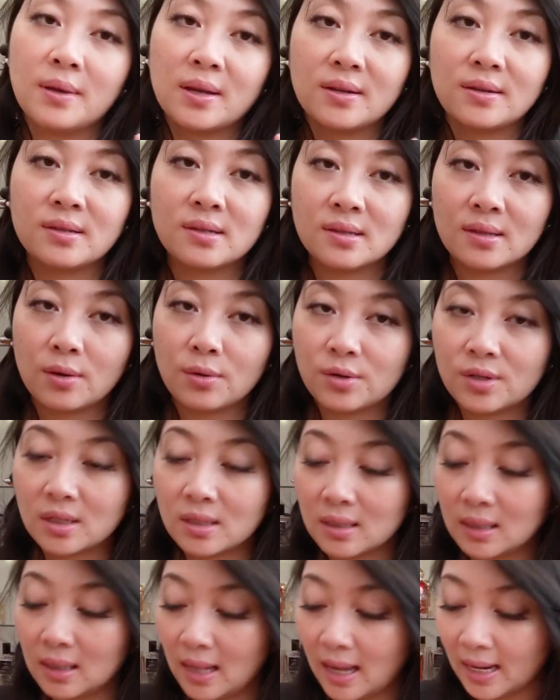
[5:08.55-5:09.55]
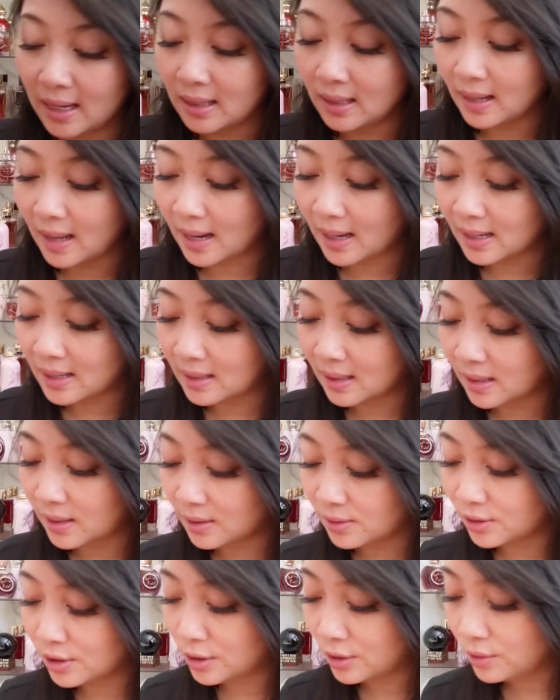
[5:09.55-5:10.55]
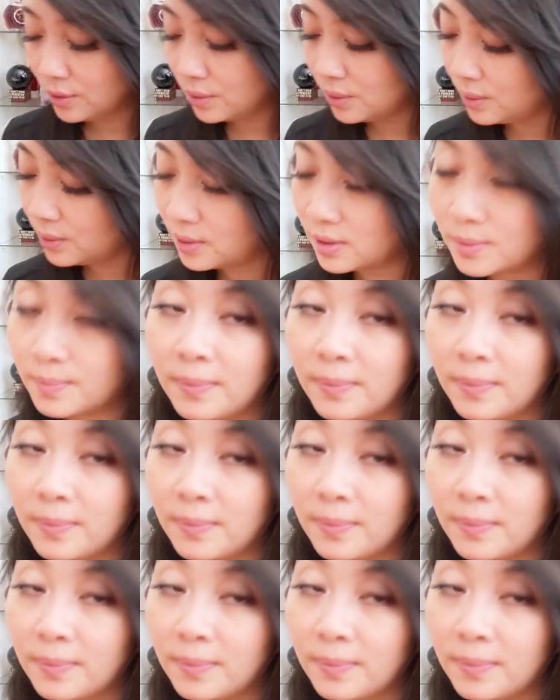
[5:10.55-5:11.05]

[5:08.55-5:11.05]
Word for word: because there's a ylang-ylang in here too.